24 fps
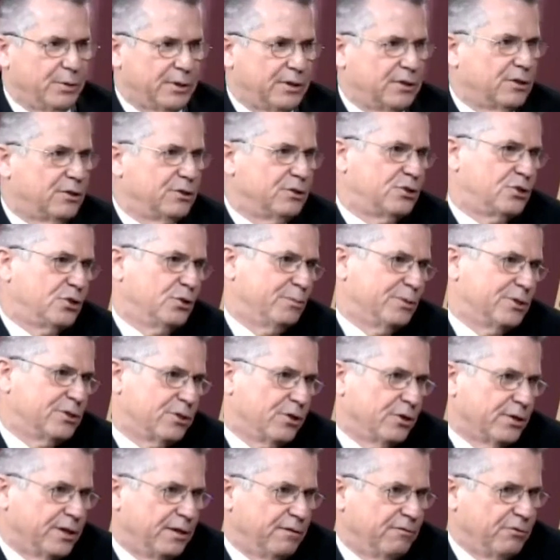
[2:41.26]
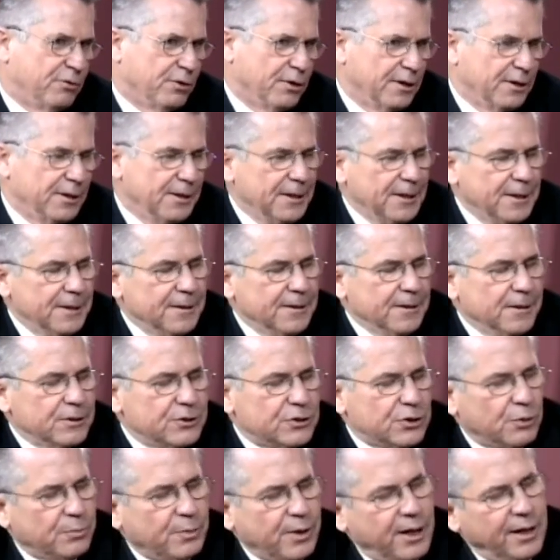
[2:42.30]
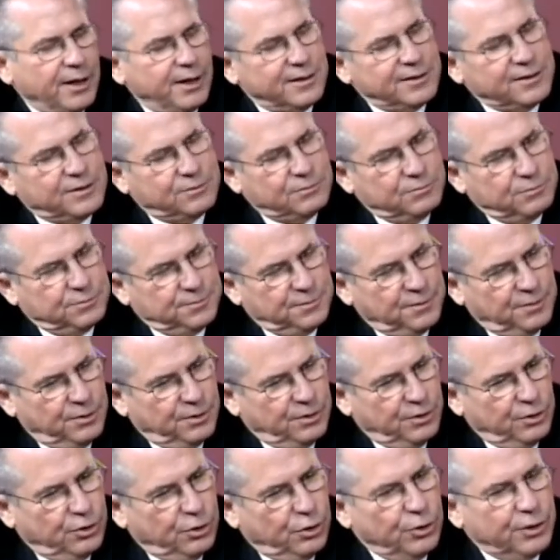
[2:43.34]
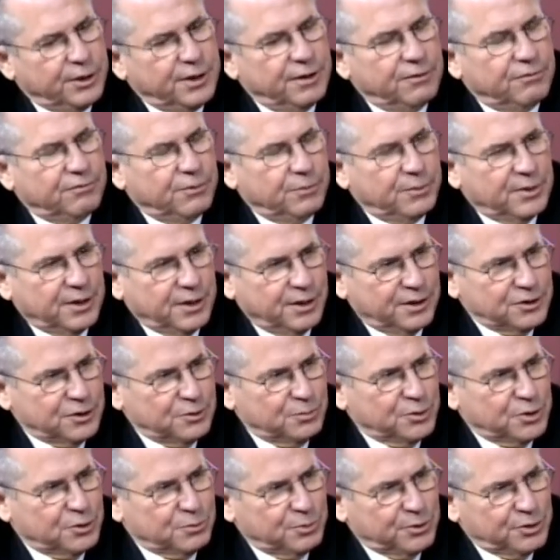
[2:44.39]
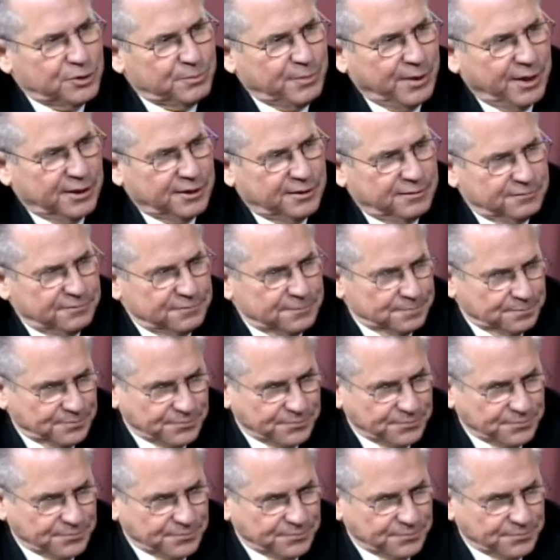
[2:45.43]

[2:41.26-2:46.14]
what the consumer is looking for. So by us looking from the customer's perspective